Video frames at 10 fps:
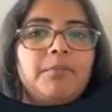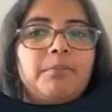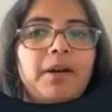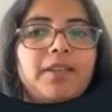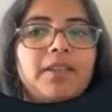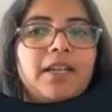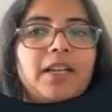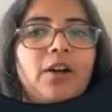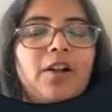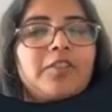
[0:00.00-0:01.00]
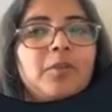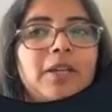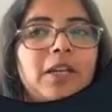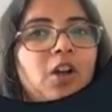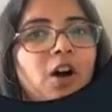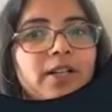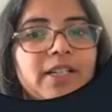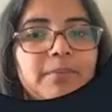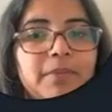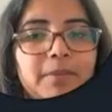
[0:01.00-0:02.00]
But they can also be
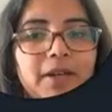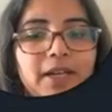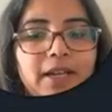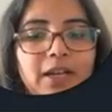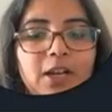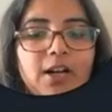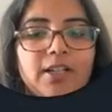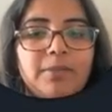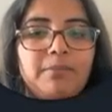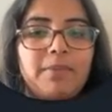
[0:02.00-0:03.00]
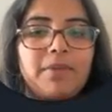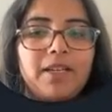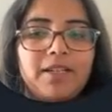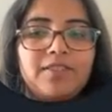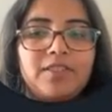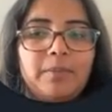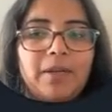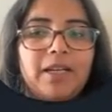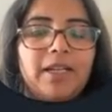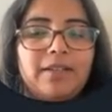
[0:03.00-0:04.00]
long-term memory, and long-term memory is
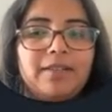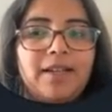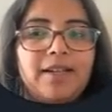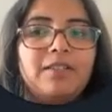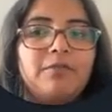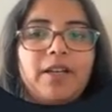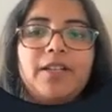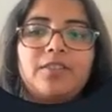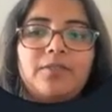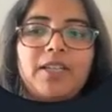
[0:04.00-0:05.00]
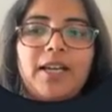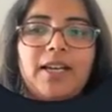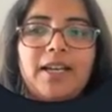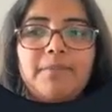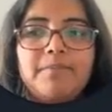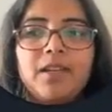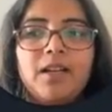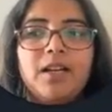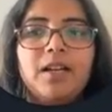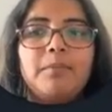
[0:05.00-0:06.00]
typically inside the weights of the LLM,
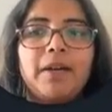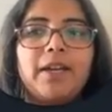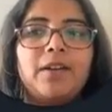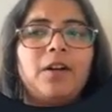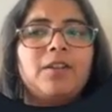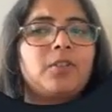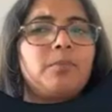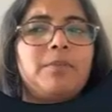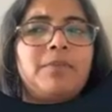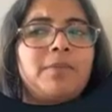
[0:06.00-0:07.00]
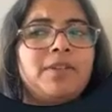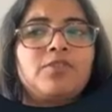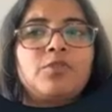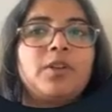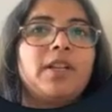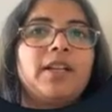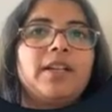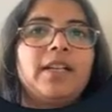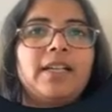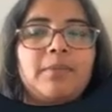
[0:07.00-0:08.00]
but it can also be memory stored in a
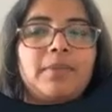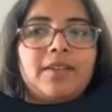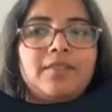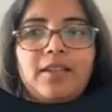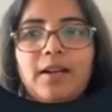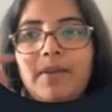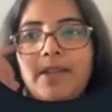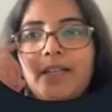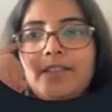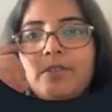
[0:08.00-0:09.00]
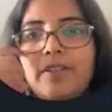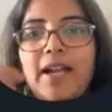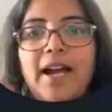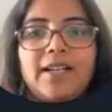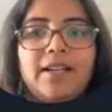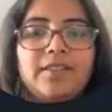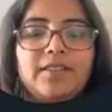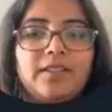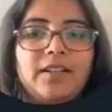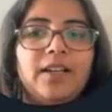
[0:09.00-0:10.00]
database, and that's what RAG does.
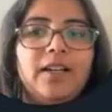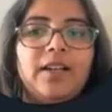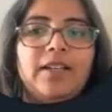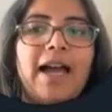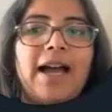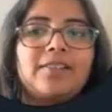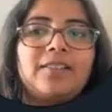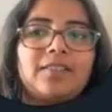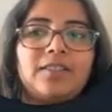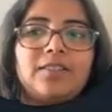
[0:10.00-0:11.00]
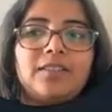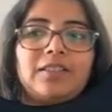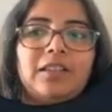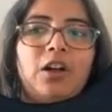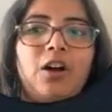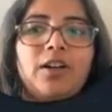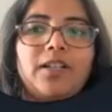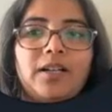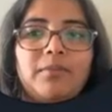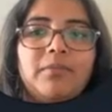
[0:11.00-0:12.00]
It accesses this
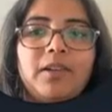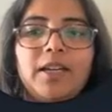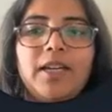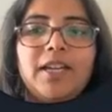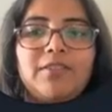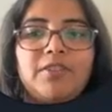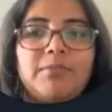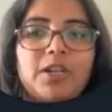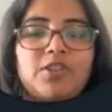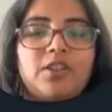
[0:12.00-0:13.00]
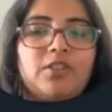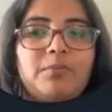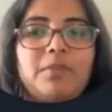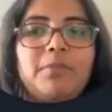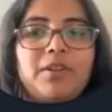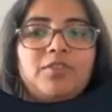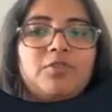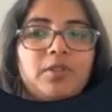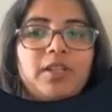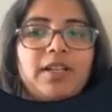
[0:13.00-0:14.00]
long-term information or memory
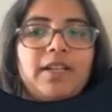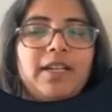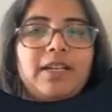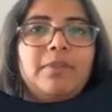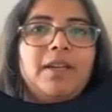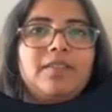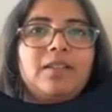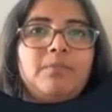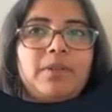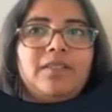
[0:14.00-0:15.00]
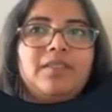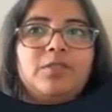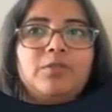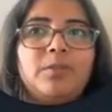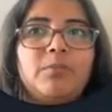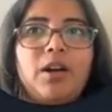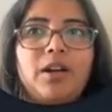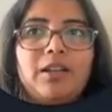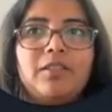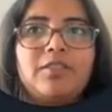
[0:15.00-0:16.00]
stored in a database and brings it to the model.